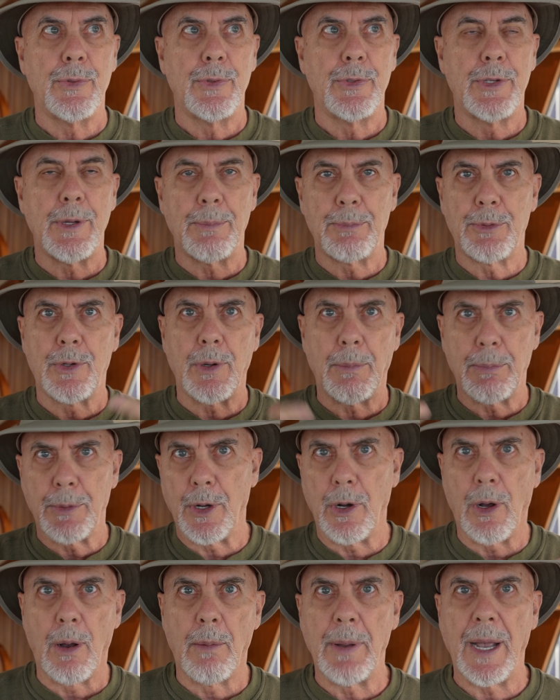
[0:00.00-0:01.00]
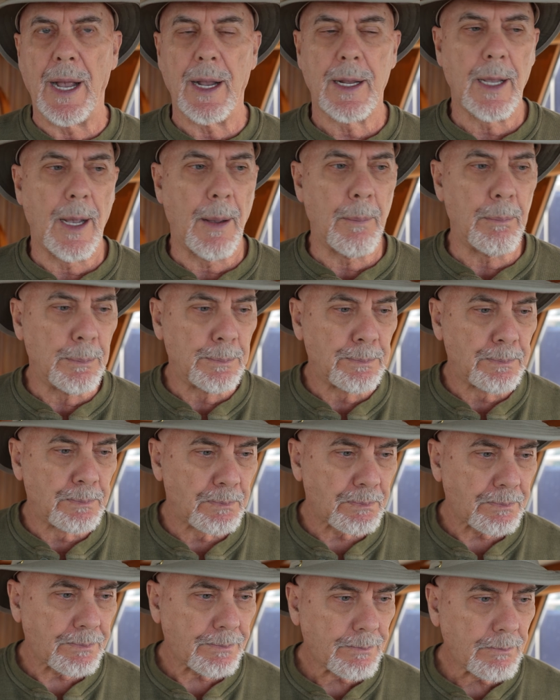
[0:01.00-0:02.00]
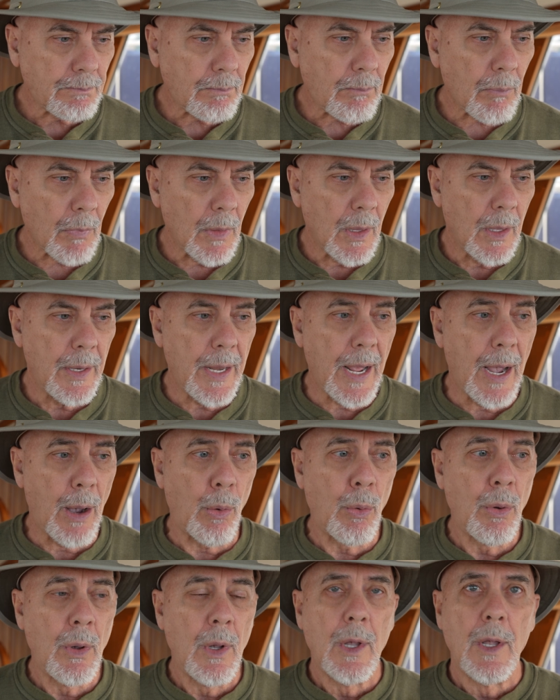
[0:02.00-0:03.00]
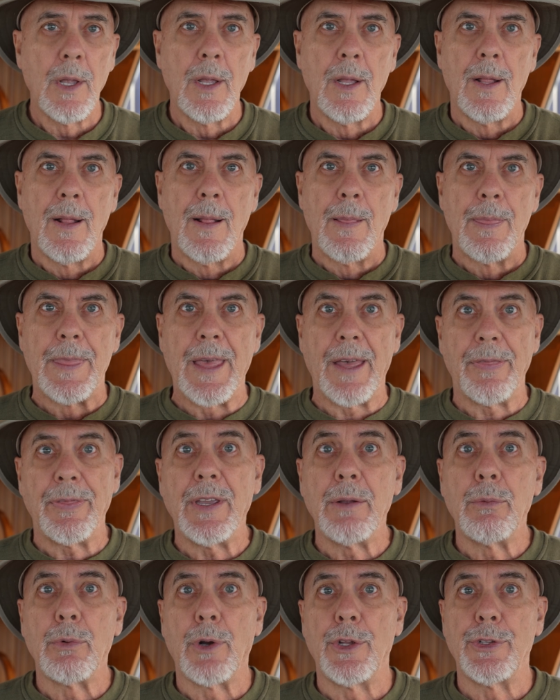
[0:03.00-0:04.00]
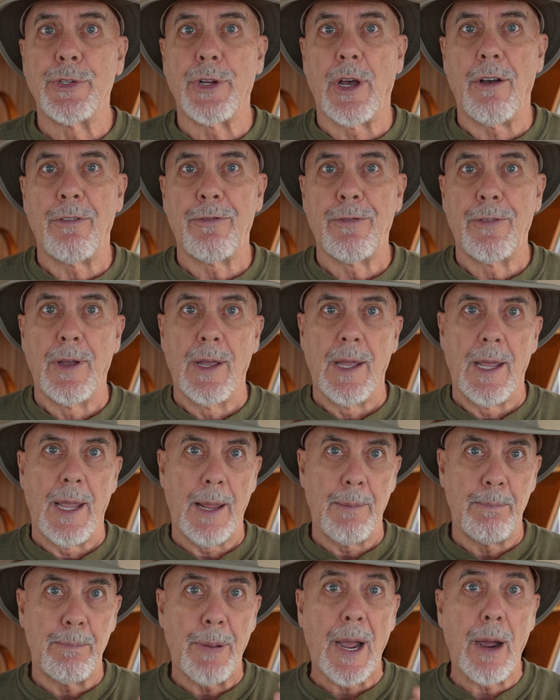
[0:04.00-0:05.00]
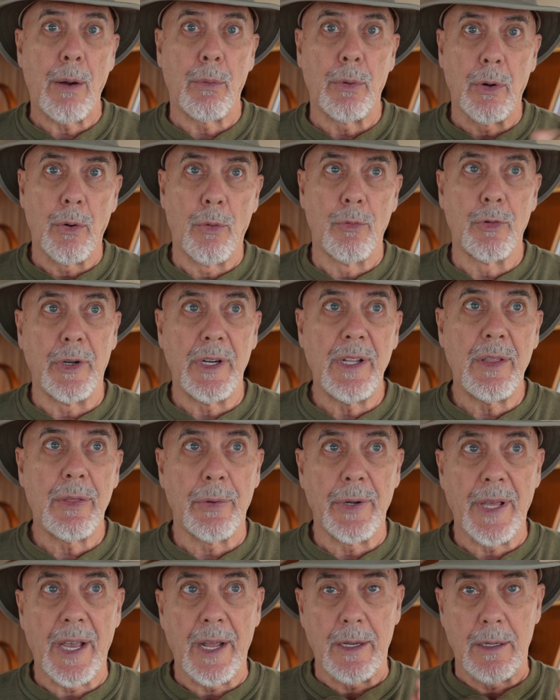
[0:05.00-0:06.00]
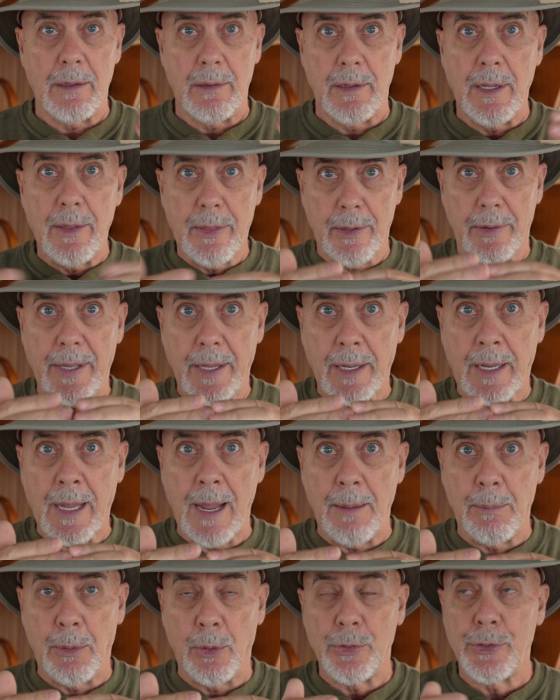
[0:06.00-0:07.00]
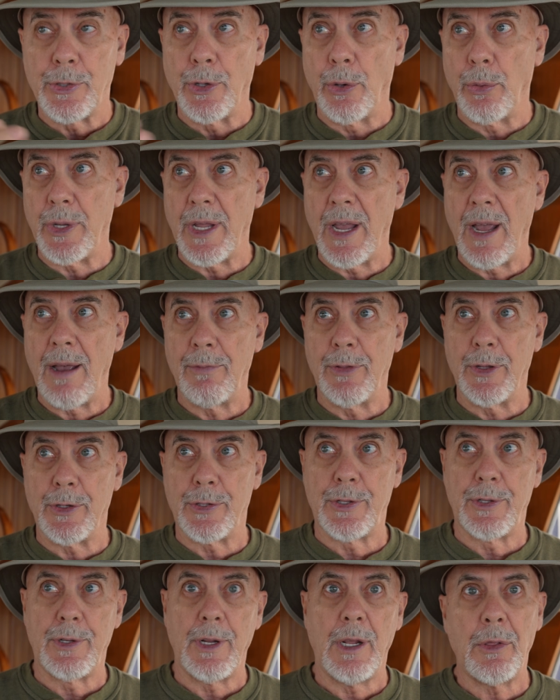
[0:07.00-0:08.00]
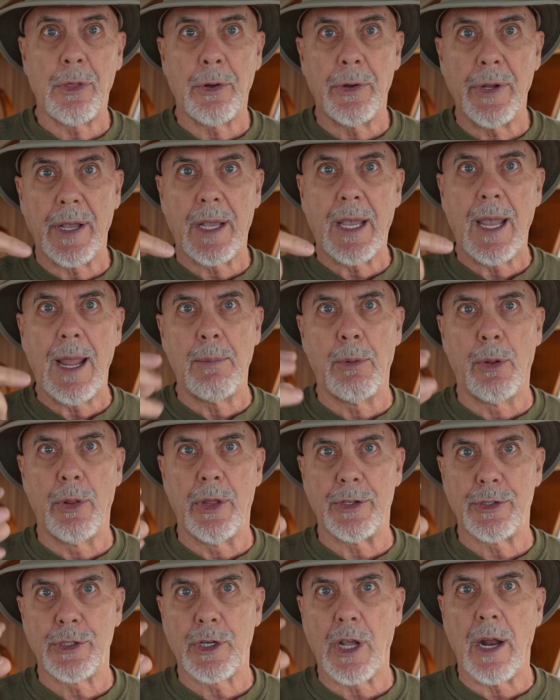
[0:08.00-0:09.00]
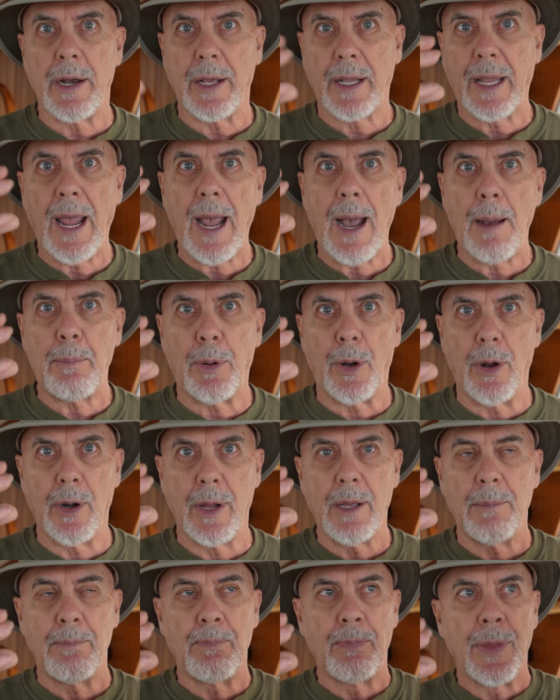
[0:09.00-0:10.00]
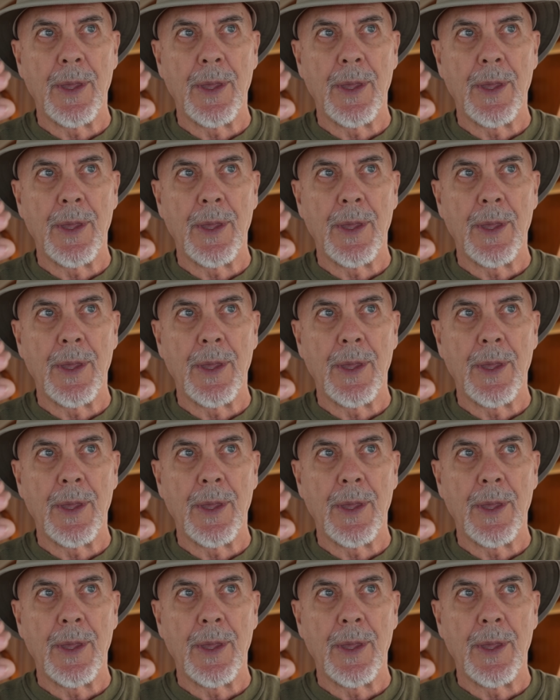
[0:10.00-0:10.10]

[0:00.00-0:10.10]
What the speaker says: zip stripped it all back up. Now, that thing runs off a power over Ethernet cable. So you have this Ethernet cable that's got a cap on it,